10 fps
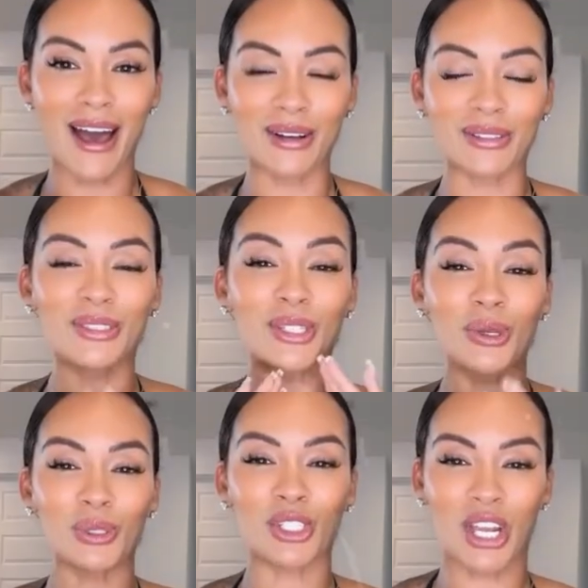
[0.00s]
the
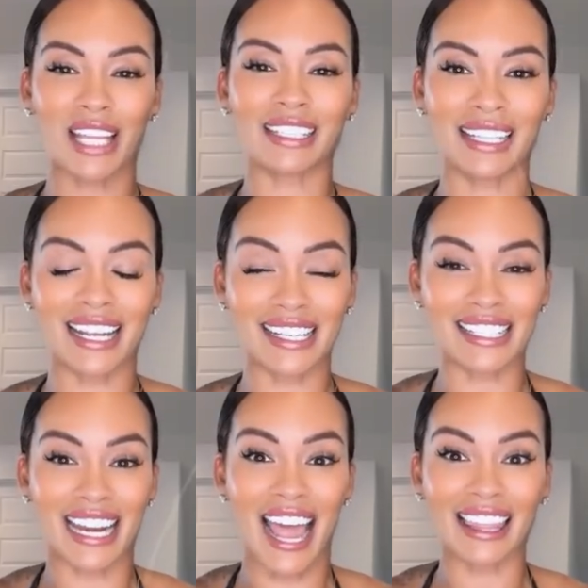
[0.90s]
timing?
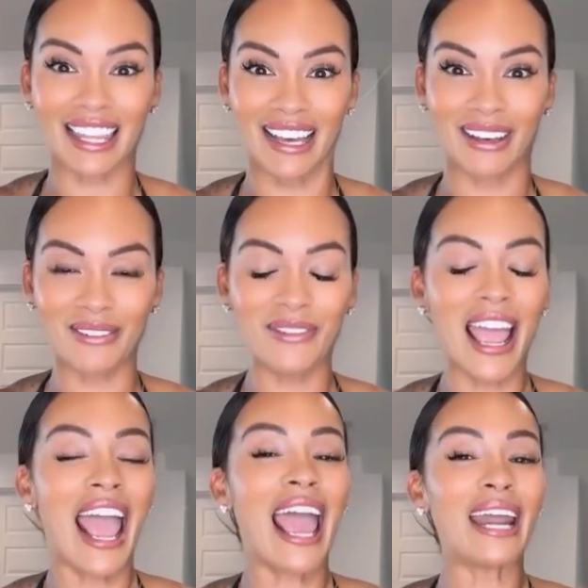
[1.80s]
Too suspicious to
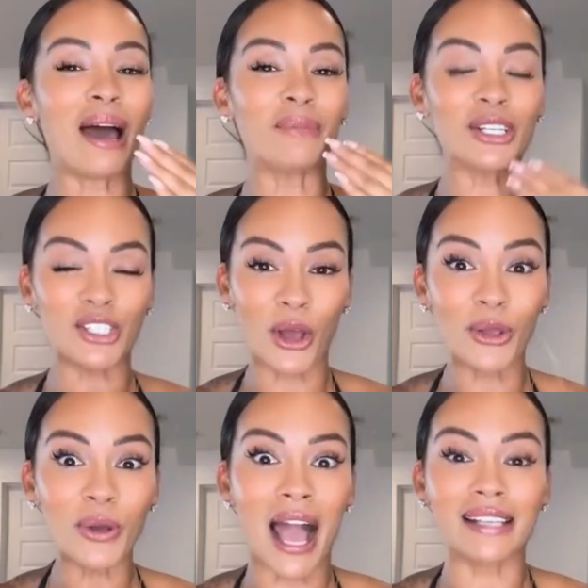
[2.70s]
overlook.
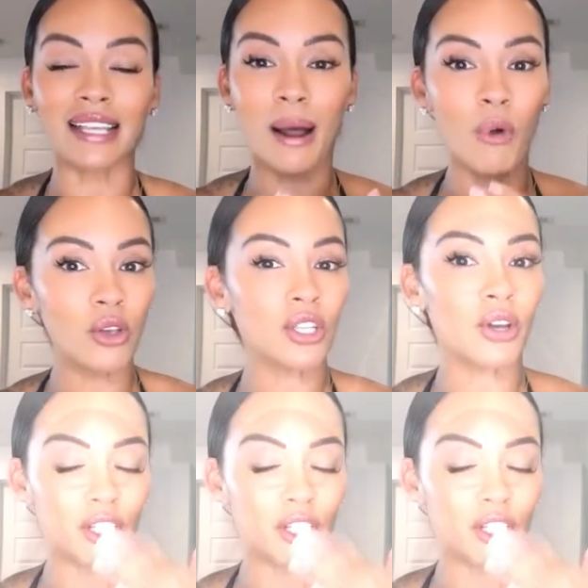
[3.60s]
Because Jackie